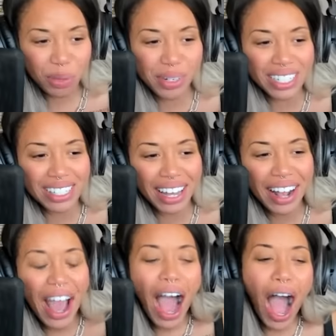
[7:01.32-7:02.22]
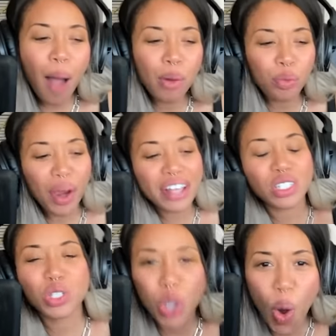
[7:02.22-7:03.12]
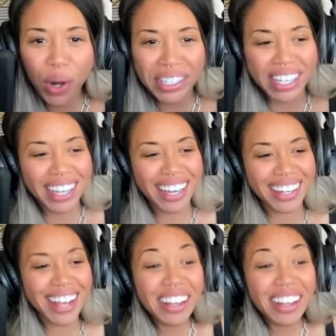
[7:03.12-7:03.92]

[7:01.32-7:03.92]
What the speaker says: Somebody said, I'm gonna raise your kid.